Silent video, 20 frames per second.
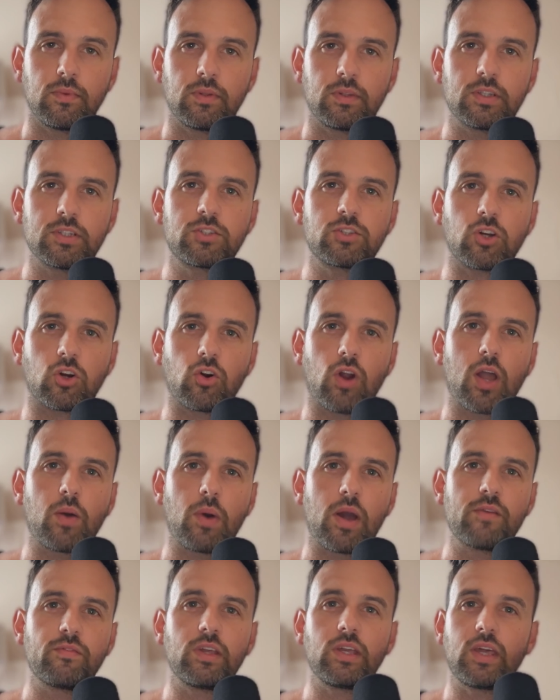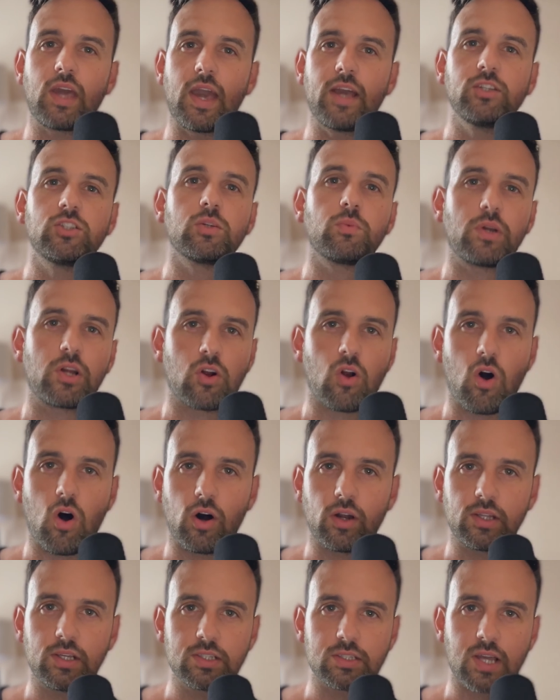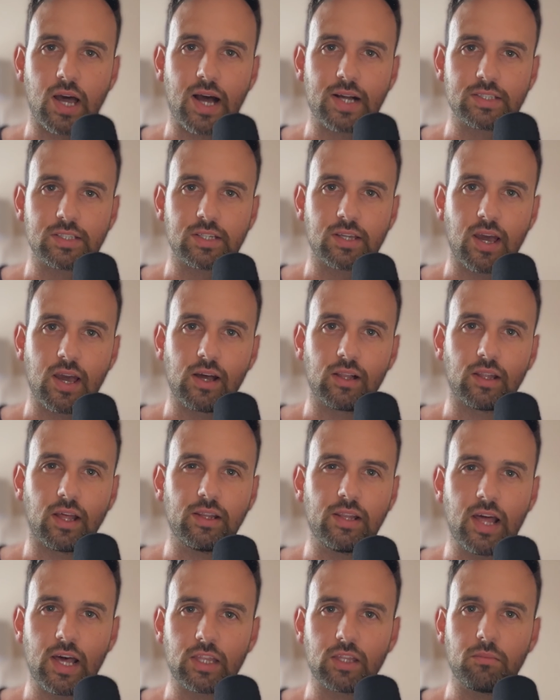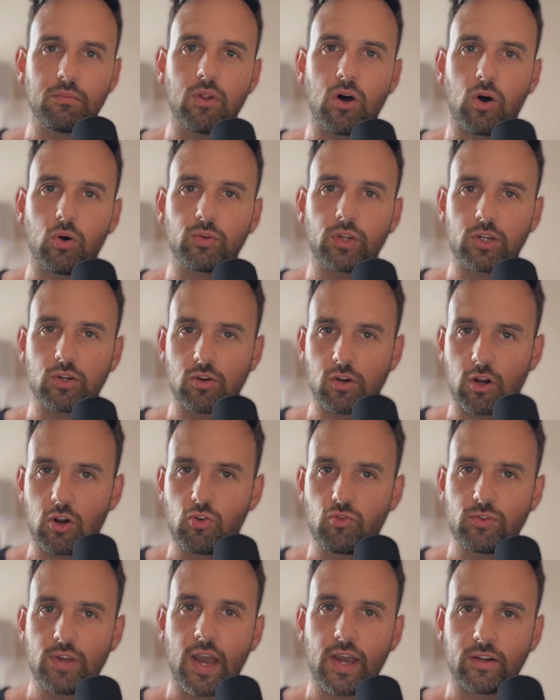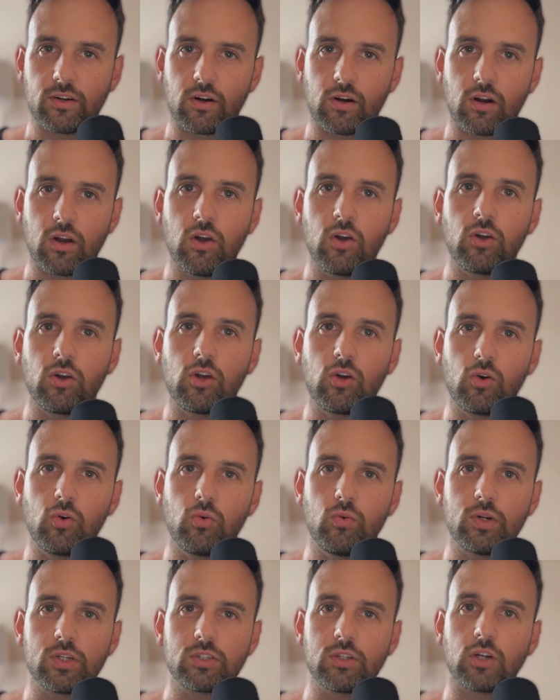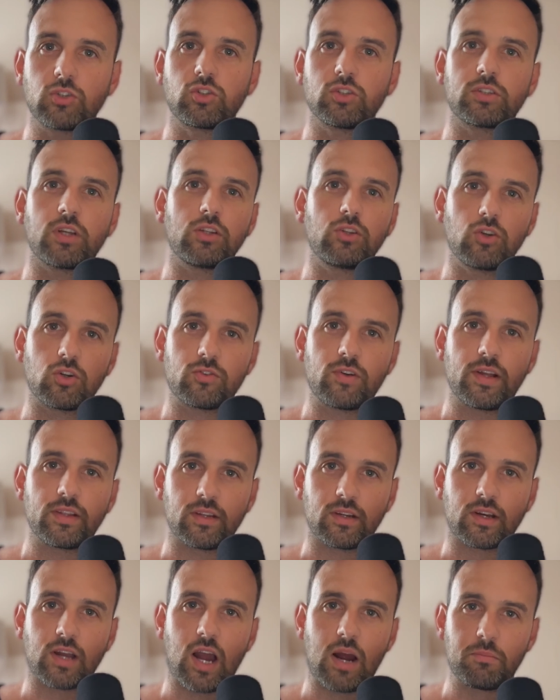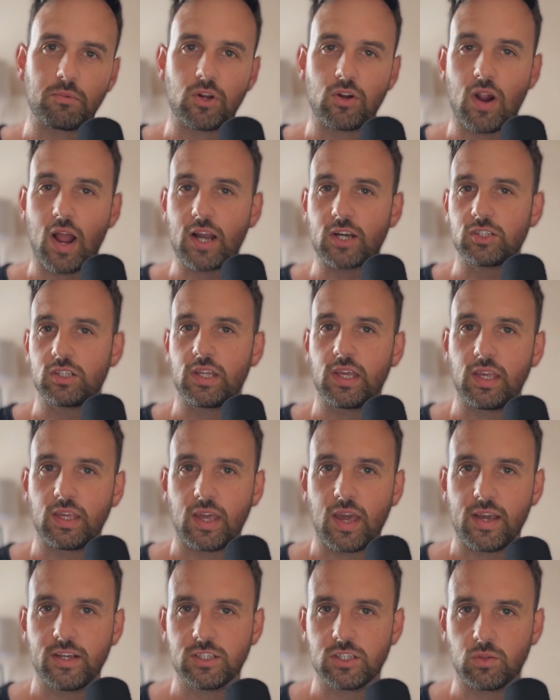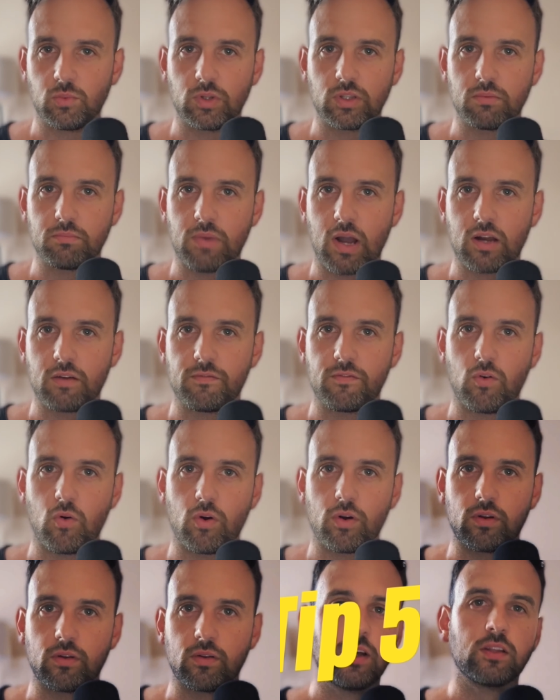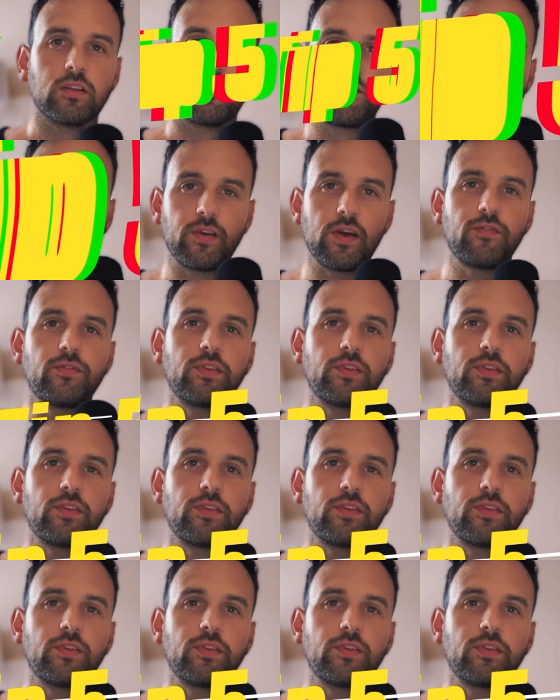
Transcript: This is a great way of engaging with your audience at scale and letting them know that you're a creator who is not just on the other end of the camera, you're actually engaging with them back and forth. The fifth